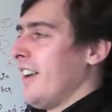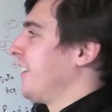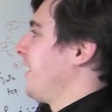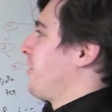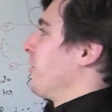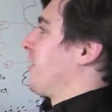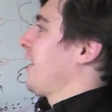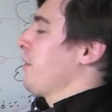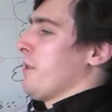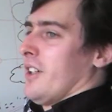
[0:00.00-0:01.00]
Okay. Now, if you
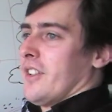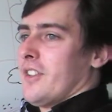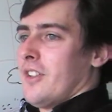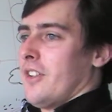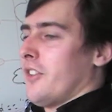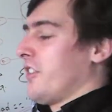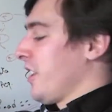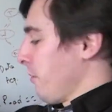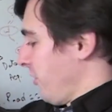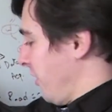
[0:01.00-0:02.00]
think about it,
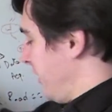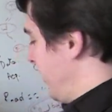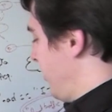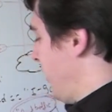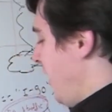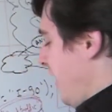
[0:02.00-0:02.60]
sequence IDs